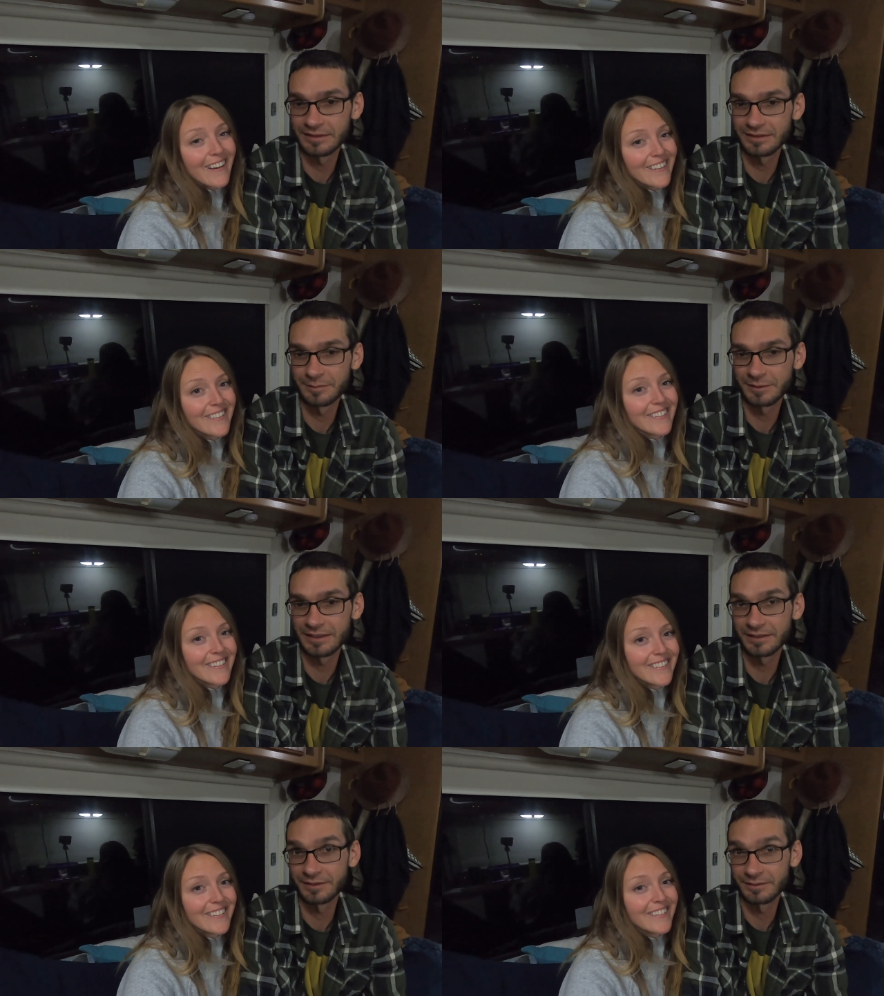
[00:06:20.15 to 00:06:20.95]
Speaker 1: It seems
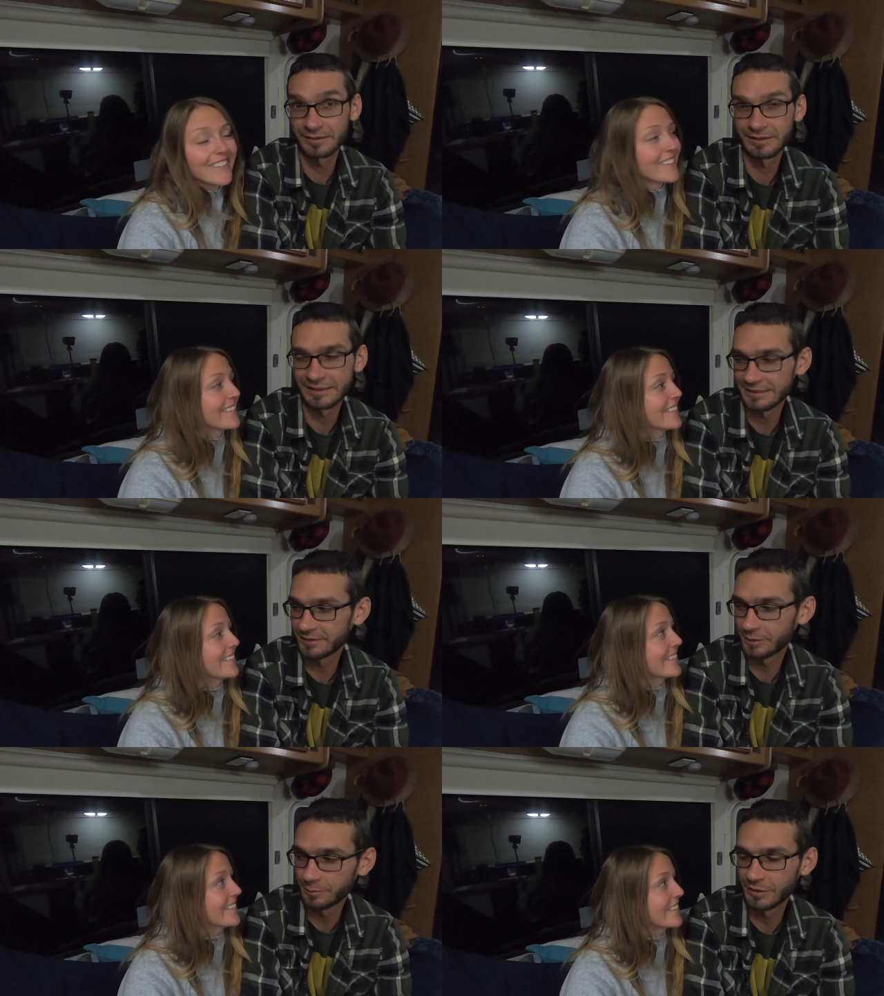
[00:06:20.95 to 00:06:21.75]
like a
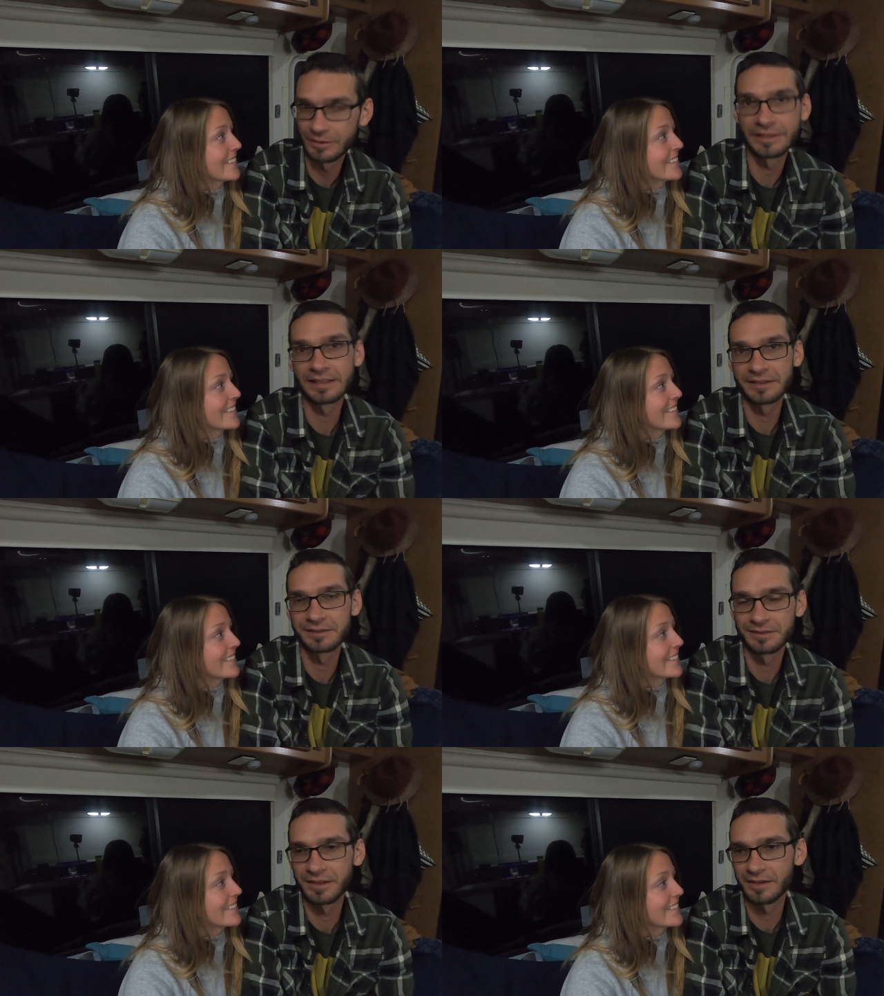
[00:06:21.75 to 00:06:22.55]
neat community
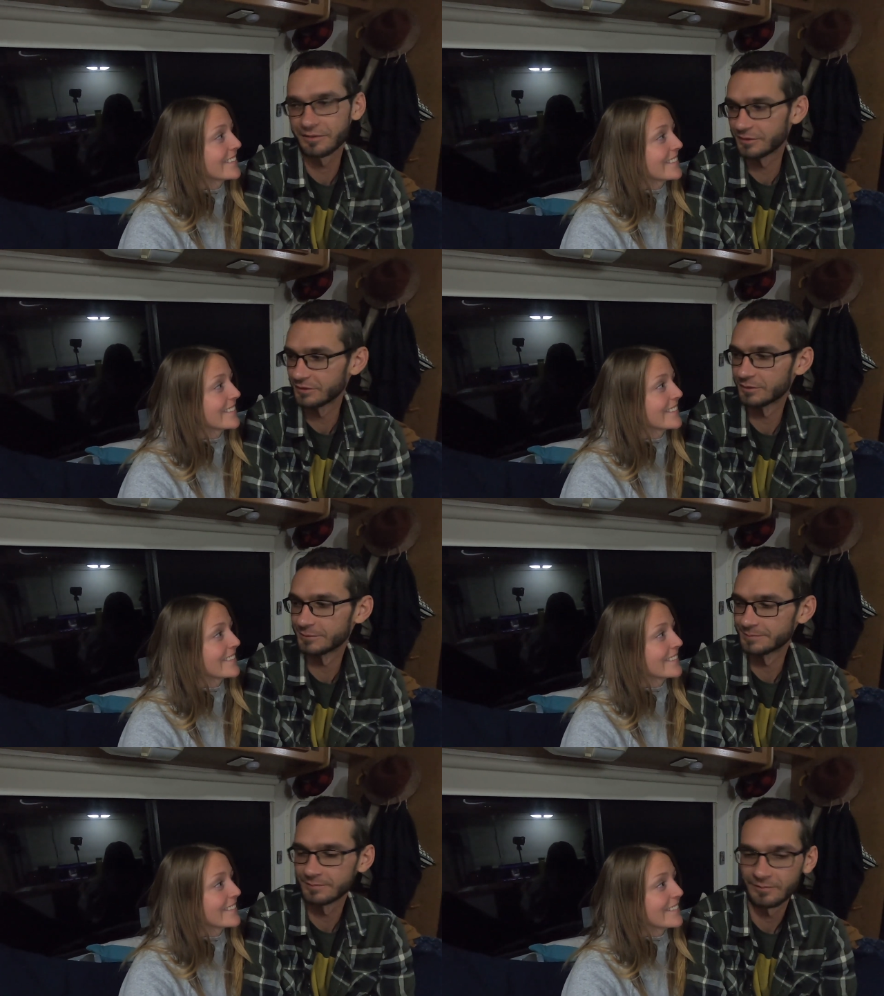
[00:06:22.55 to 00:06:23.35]
and stuff. So